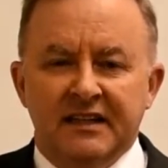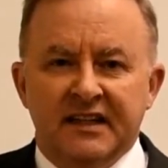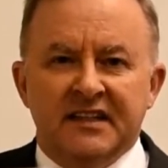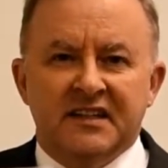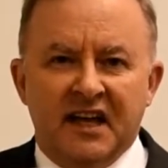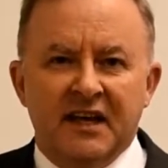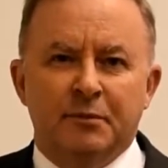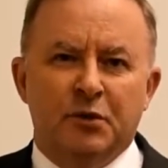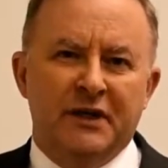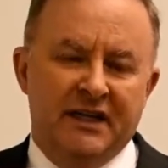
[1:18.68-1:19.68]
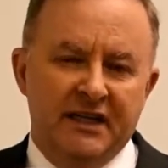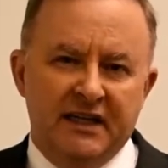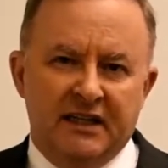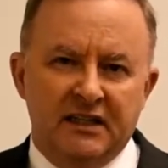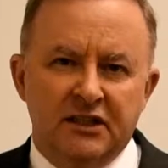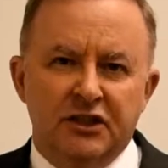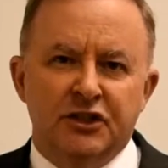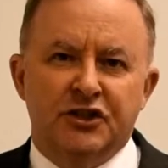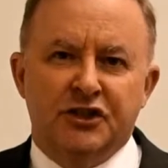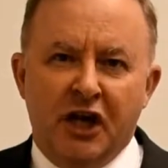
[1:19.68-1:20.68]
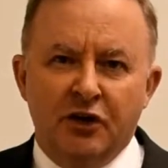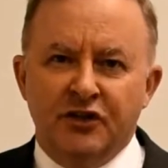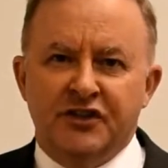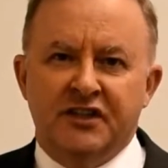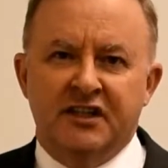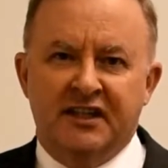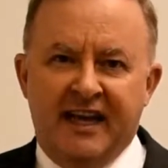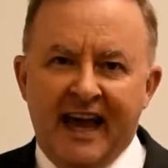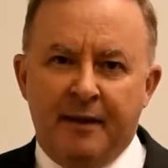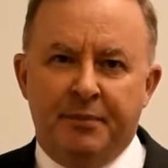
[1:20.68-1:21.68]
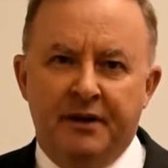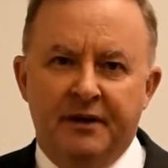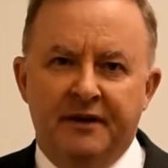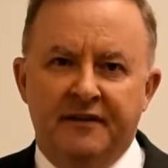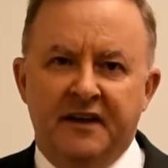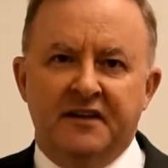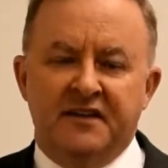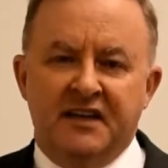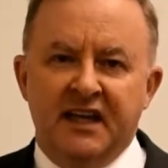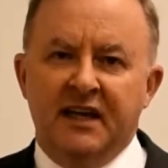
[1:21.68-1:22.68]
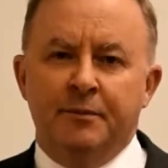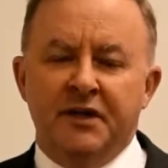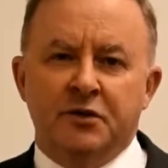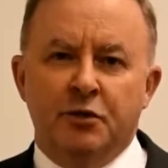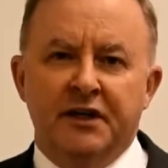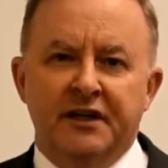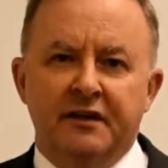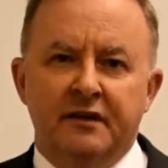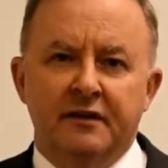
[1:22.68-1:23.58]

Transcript: This table here shows the gap that's there between